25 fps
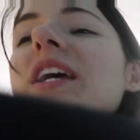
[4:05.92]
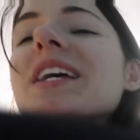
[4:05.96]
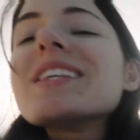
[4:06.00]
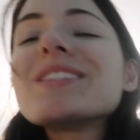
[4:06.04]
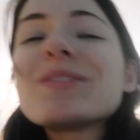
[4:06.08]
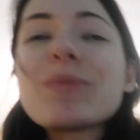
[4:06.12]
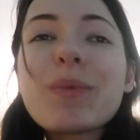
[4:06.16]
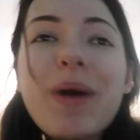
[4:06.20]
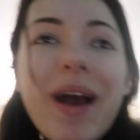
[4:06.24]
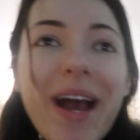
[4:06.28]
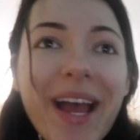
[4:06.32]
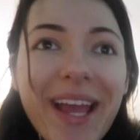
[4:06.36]

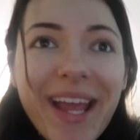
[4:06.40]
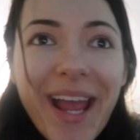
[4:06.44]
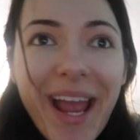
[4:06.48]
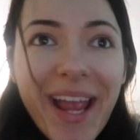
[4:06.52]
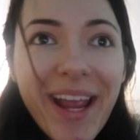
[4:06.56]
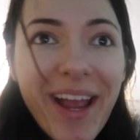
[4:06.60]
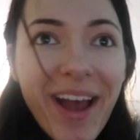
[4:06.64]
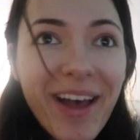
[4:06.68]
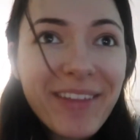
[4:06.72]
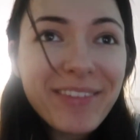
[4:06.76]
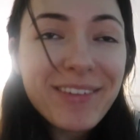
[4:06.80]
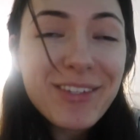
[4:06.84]
is why I
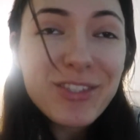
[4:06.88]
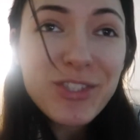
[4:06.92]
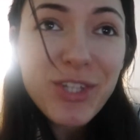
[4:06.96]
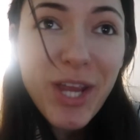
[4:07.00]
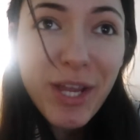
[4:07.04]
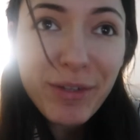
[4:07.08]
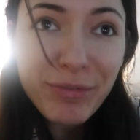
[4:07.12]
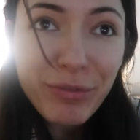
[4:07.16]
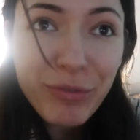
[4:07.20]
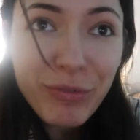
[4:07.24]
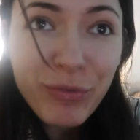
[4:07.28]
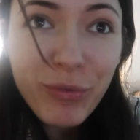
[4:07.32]
got the
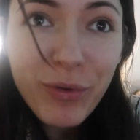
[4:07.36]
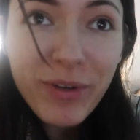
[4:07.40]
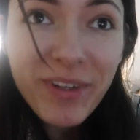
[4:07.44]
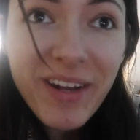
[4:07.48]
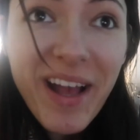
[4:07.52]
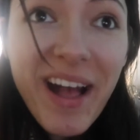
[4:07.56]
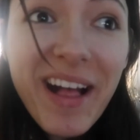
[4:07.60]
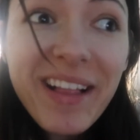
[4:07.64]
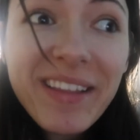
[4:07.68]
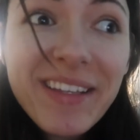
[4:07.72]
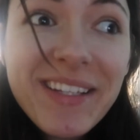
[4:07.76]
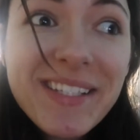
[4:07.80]
check for four
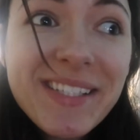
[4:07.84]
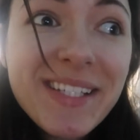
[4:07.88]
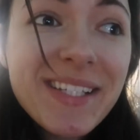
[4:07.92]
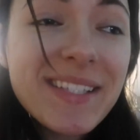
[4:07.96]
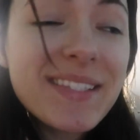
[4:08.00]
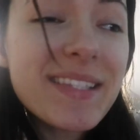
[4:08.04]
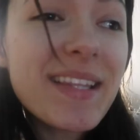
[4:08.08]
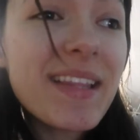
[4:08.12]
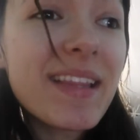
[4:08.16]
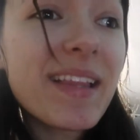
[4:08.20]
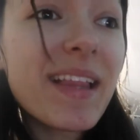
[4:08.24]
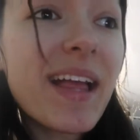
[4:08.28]
dollars,
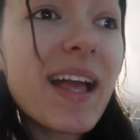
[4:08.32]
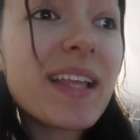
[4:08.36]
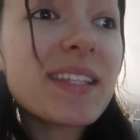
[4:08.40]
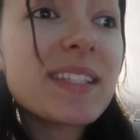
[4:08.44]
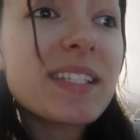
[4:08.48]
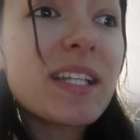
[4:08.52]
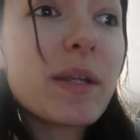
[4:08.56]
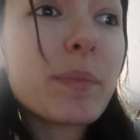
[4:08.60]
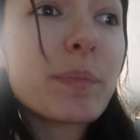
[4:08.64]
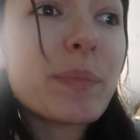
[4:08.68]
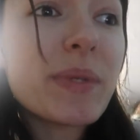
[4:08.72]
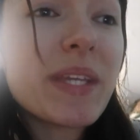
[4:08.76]
because then it
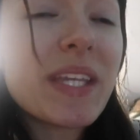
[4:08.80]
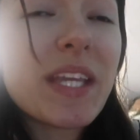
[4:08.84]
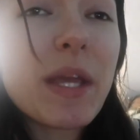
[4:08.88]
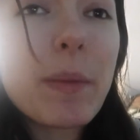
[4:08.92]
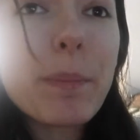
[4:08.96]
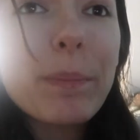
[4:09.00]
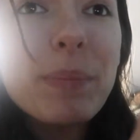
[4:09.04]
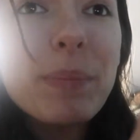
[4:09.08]
ended up being a